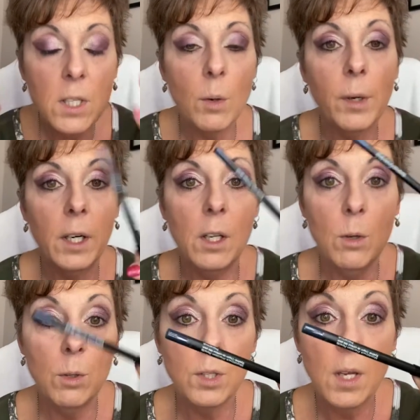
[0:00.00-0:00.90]
So we're going to
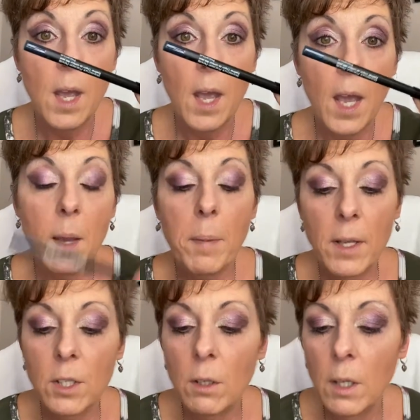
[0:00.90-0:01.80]
use a
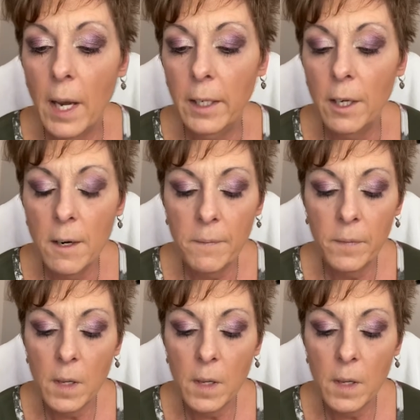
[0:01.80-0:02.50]
pencil liner.